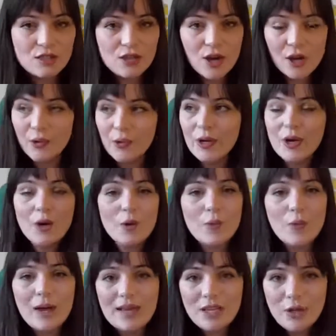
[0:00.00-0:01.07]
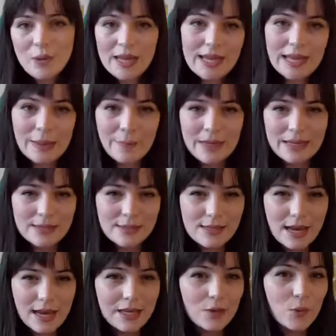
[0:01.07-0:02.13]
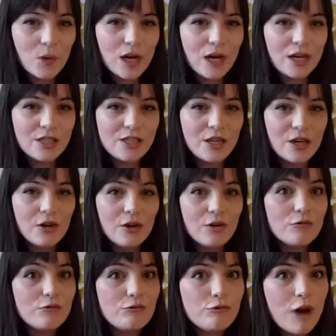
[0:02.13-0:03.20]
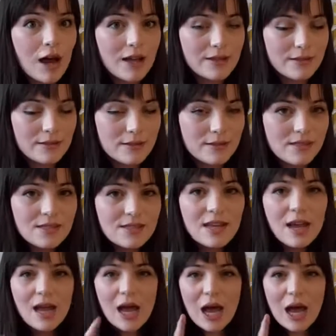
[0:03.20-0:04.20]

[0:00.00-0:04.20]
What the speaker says: So when you hear me say the word runs,